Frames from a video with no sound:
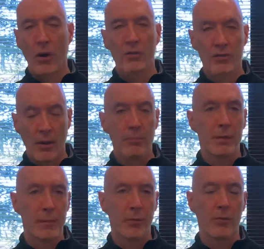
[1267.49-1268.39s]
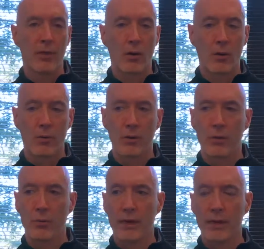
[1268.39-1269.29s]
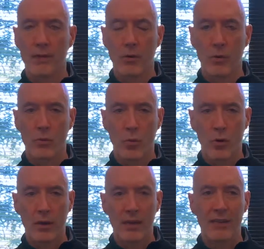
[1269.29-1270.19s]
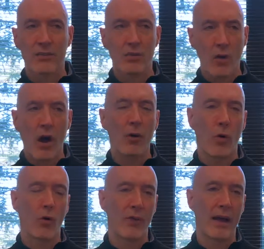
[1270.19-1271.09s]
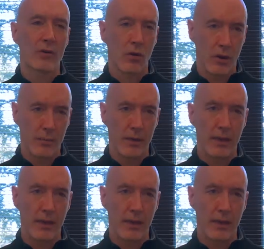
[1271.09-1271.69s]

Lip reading: some people that are good at reading their own work. It's not all that common.